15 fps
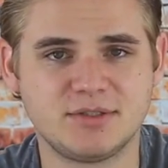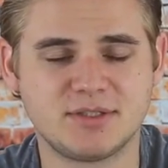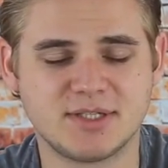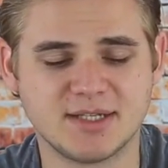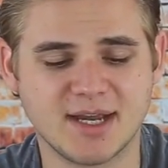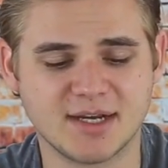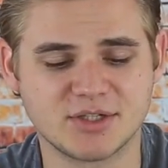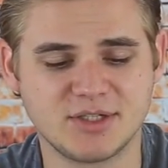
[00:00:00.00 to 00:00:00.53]

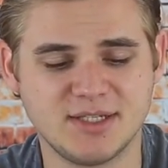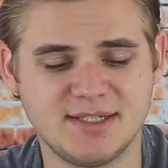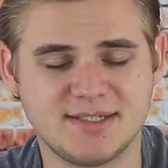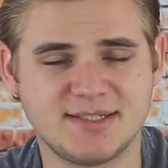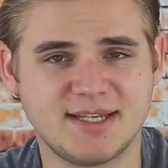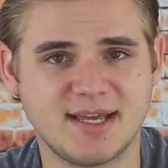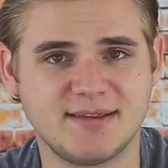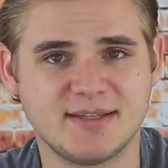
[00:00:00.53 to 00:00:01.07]
To actually
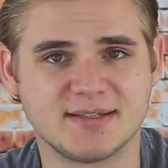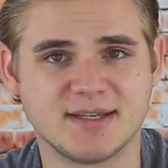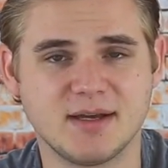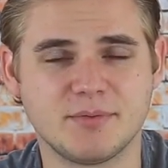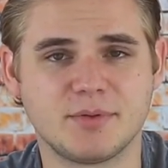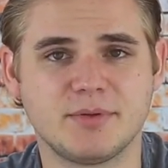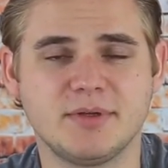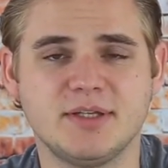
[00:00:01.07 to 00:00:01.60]
set this
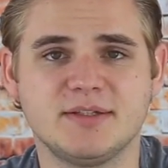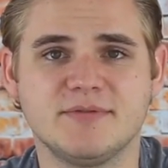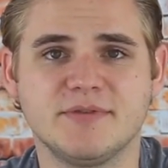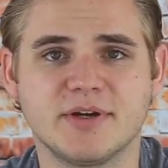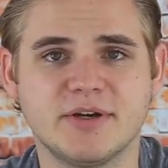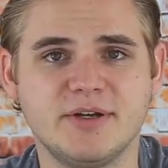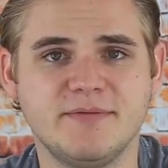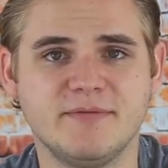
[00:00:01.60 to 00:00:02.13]
up, it's
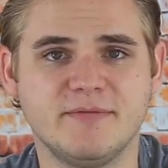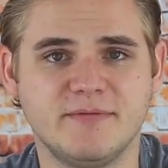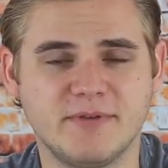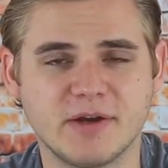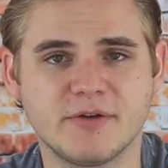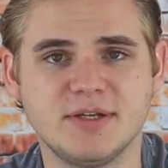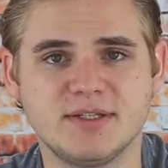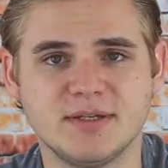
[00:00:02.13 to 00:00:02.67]
very,
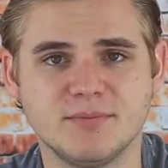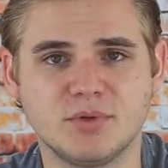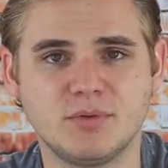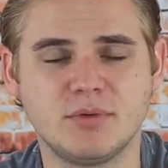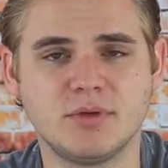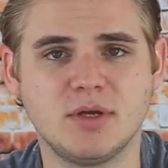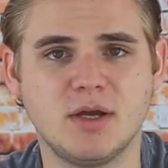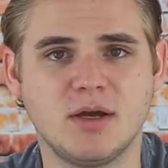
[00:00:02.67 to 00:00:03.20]
very
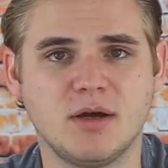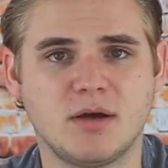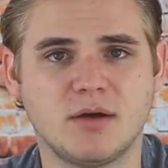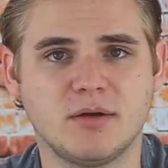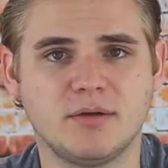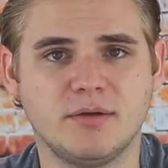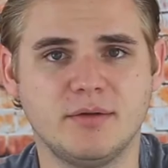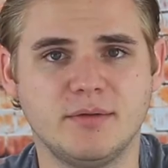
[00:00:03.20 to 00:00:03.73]
simple
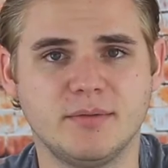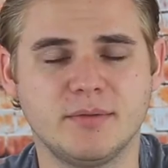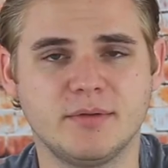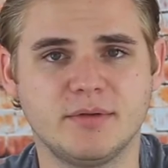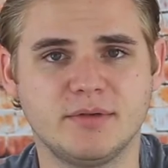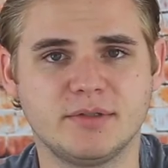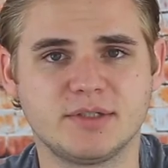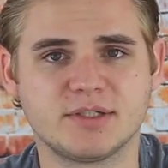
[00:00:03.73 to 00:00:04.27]
on
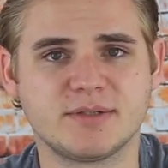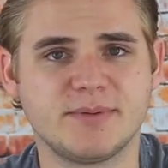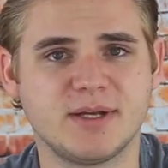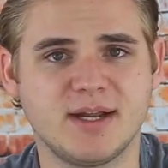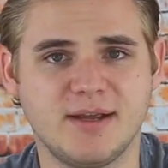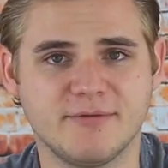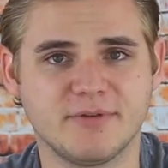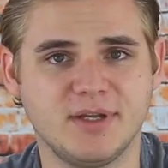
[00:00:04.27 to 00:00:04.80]
just
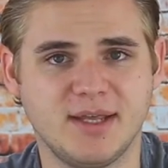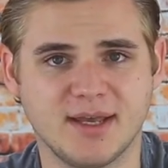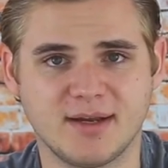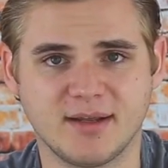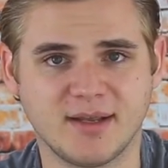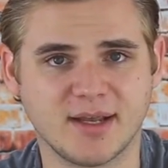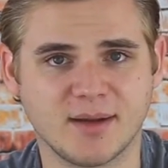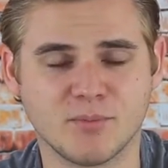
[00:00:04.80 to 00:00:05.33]
about every
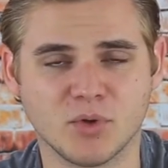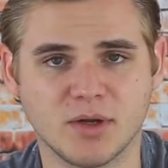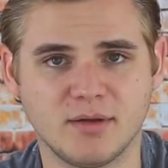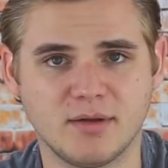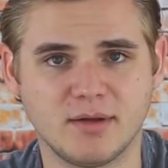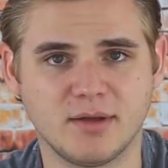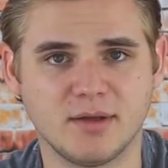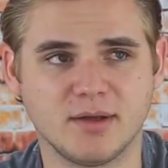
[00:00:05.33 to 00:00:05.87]
Canon camera.
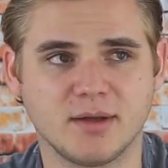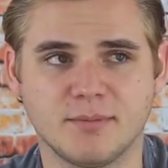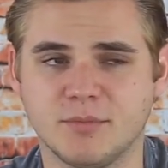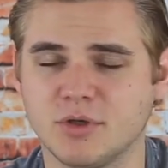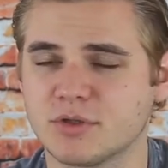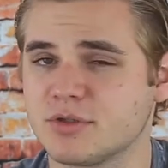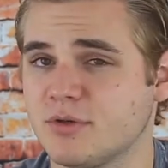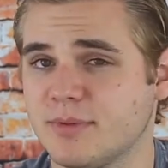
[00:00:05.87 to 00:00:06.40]
Uh, I'm
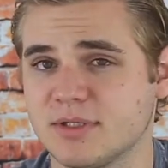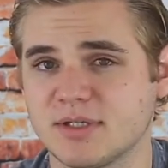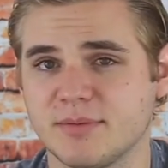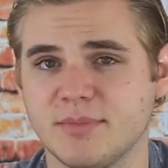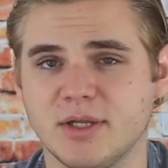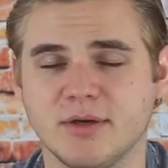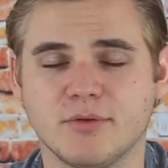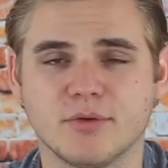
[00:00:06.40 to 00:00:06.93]
not sure about
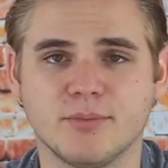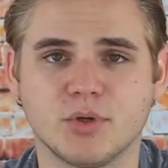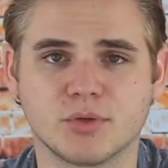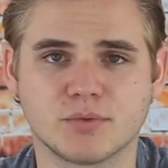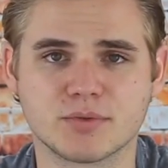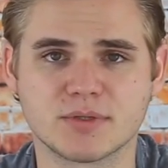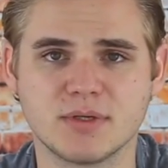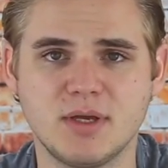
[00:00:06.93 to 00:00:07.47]
some of the older
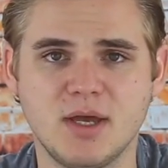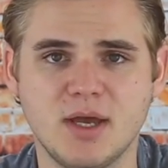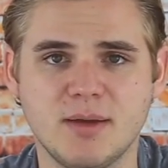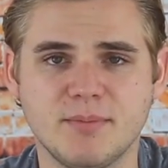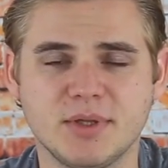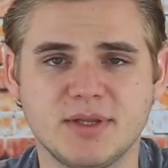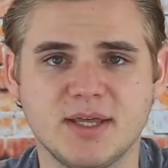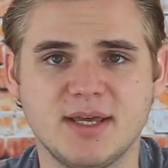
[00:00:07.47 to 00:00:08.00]
models,
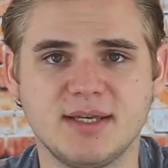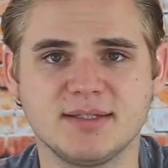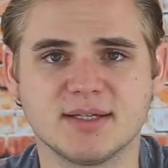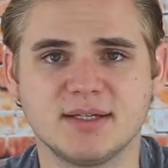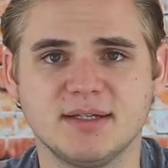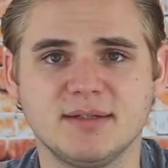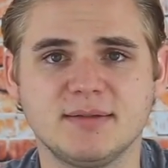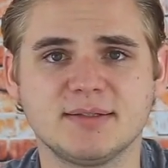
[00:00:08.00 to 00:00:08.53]
but there is
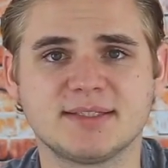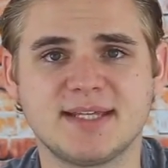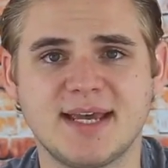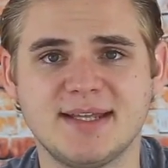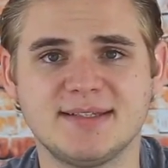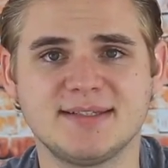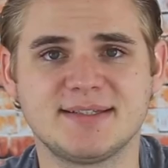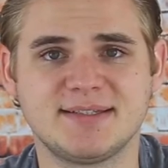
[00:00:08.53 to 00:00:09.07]
a little
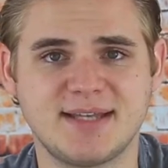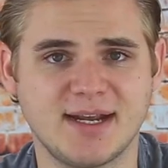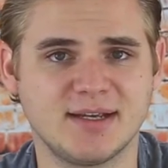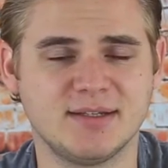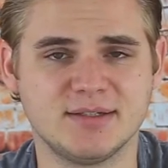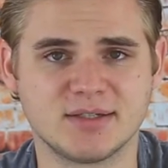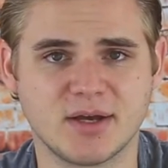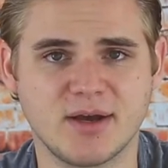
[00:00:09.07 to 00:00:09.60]
10
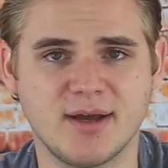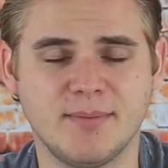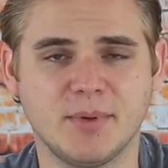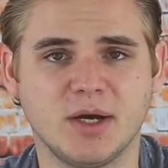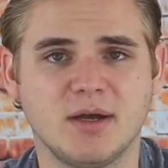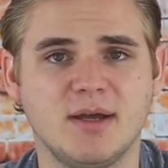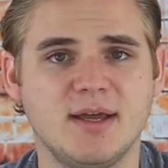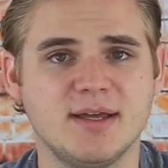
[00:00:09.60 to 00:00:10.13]
second timer